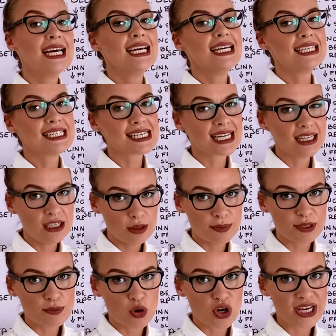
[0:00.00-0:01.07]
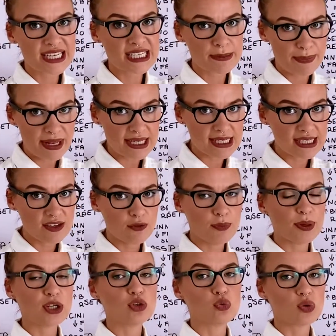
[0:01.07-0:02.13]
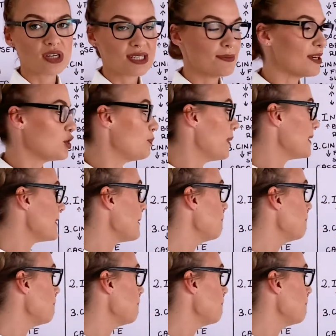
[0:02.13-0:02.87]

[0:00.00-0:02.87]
It is a little bit more expensive, but it works much better.